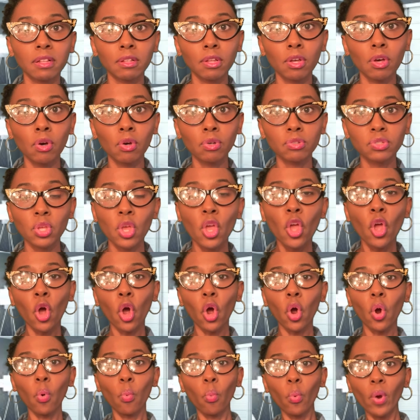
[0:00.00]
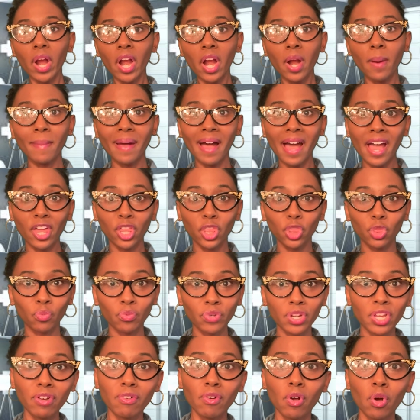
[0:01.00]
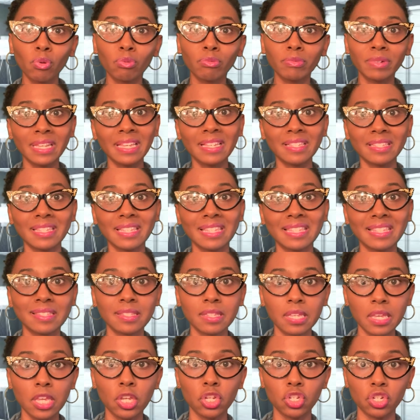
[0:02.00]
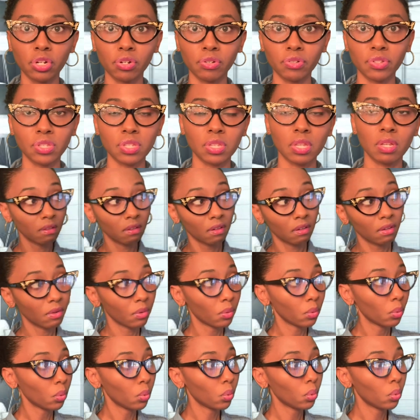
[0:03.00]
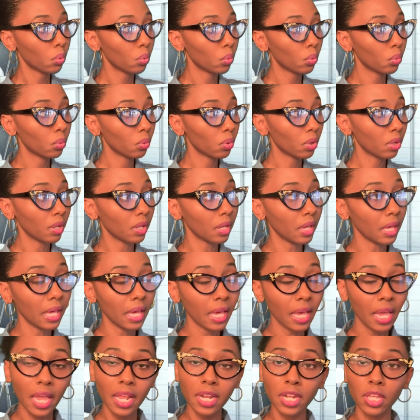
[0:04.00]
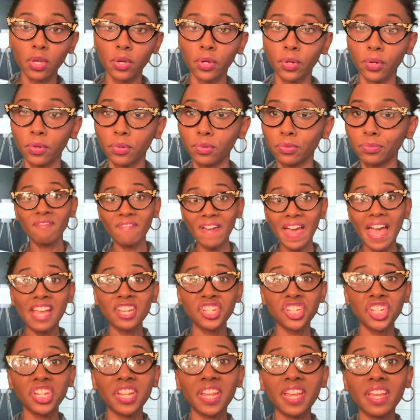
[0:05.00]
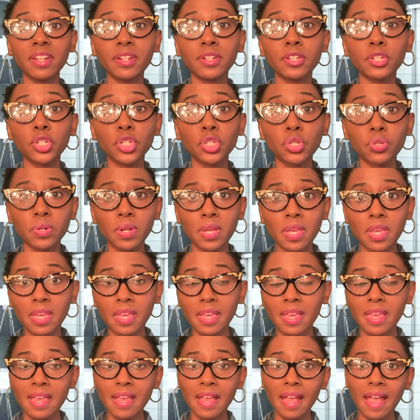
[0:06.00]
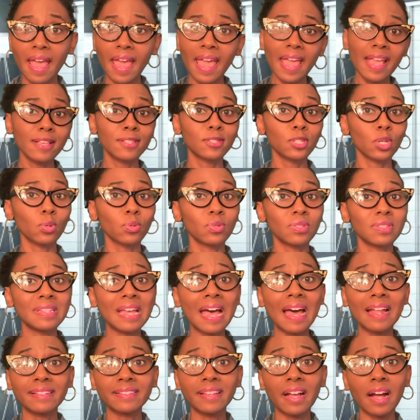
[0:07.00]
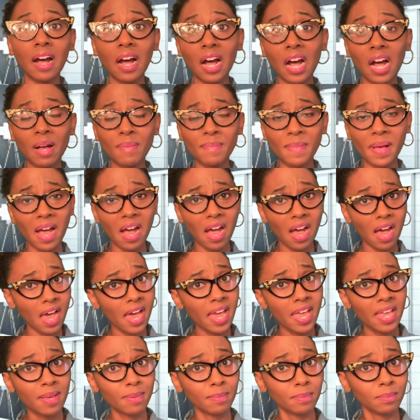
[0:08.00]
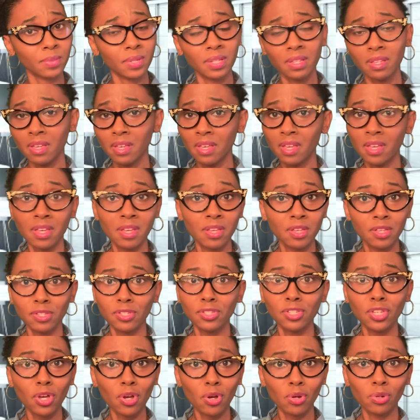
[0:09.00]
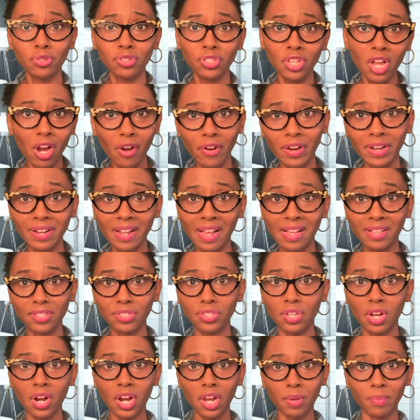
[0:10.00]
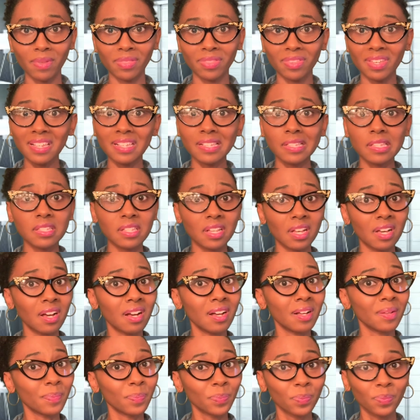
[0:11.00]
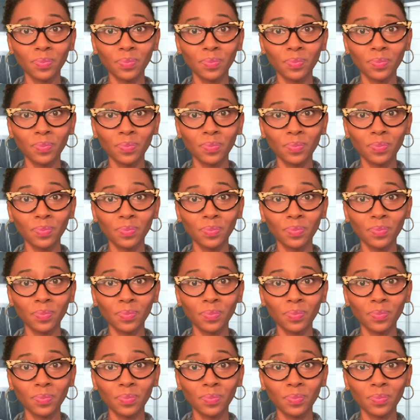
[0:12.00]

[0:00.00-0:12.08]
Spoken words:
clothes or wear my 3-year-old niece's t-shirts. Anywho, fashion industry, ASOS.com. I am so sorry, not sorry, but this is a